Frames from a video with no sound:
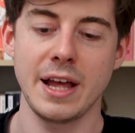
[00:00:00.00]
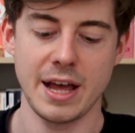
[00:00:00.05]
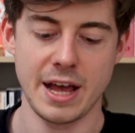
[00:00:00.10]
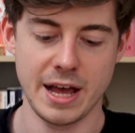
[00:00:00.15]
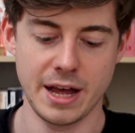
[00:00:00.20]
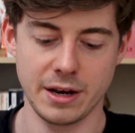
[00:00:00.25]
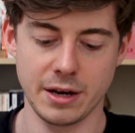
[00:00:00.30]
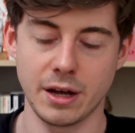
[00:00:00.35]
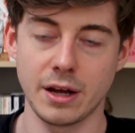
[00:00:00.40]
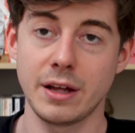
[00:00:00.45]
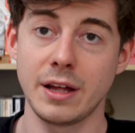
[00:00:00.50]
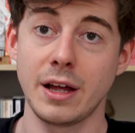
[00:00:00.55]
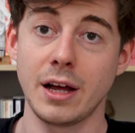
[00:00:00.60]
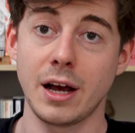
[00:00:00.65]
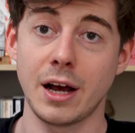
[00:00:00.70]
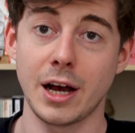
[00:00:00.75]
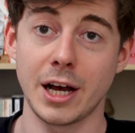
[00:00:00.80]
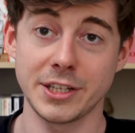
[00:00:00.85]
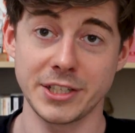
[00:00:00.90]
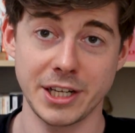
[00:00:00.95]
and
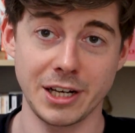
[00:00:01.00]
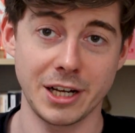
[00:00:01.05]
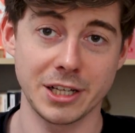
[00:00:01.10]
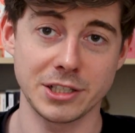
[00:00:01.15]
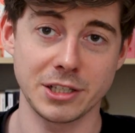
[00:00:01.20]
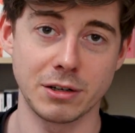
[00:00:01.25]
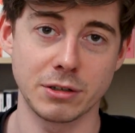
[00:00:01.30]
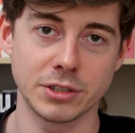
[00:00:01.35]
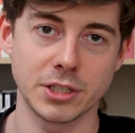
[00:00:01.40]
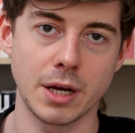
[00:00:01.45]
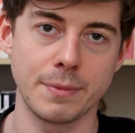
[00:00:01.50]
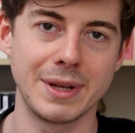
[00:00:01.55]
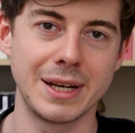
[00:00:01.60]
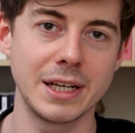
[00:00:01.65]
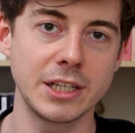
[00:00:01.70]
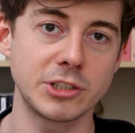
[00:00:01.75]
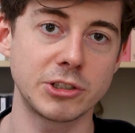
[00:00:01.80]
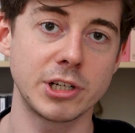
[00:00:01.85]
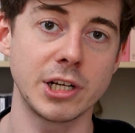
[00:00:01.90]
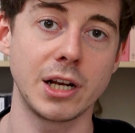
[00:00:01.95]
I say it lasts a long time, it
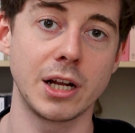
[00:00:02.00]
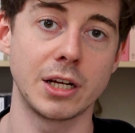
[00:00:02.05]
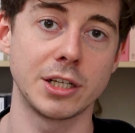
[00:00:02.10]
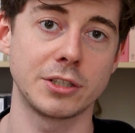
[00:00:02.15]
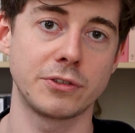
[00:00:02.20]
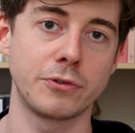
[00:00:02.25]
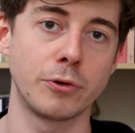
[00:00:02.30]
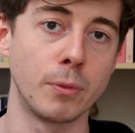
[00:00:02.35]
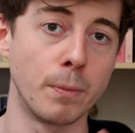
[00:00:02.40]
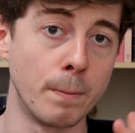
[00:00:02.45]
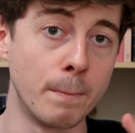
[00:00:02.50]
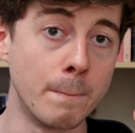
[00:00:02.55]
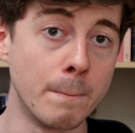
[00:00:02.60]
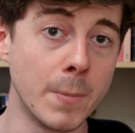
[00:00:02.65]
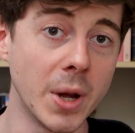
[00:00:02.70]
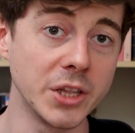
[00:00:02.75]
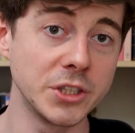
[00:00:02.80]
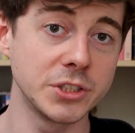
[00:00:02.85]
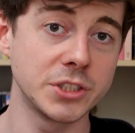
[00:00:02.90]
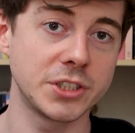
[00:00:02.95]
literally lasts for
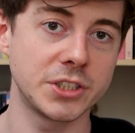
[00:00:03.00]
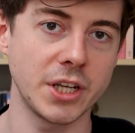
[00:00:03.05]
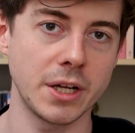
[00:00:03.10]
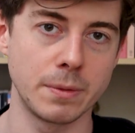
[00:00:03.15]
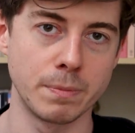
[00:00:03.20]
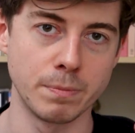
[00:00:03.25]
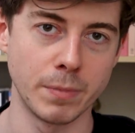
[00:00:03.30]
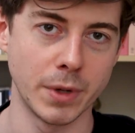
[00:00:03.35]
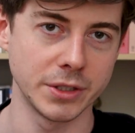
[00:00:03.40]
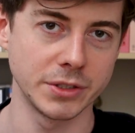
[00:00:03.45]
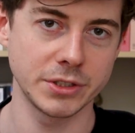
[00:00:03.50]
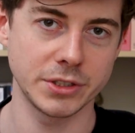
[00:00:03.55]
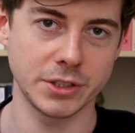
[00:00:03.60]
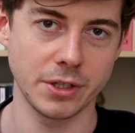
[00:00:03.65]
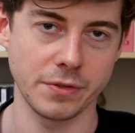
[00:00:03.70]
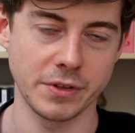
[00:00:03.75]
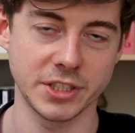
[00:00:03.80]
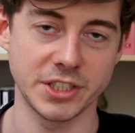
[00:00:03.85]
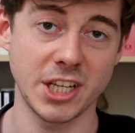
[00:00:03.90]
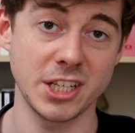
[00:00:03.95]
months and months
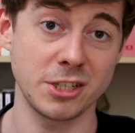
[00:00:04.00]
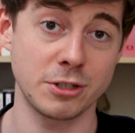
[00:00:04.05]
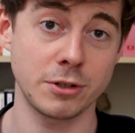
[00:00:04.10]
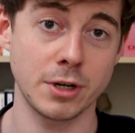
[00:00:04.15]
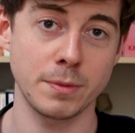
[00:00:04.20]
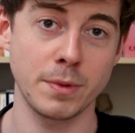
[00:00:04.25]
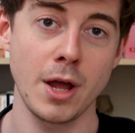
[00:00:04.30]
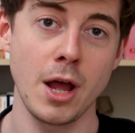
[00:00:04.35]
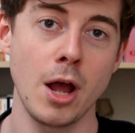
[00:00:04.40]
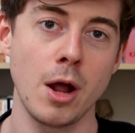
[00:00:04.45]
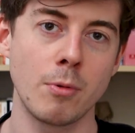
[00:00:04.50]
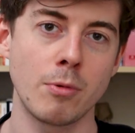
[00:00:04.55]
on the scent strip,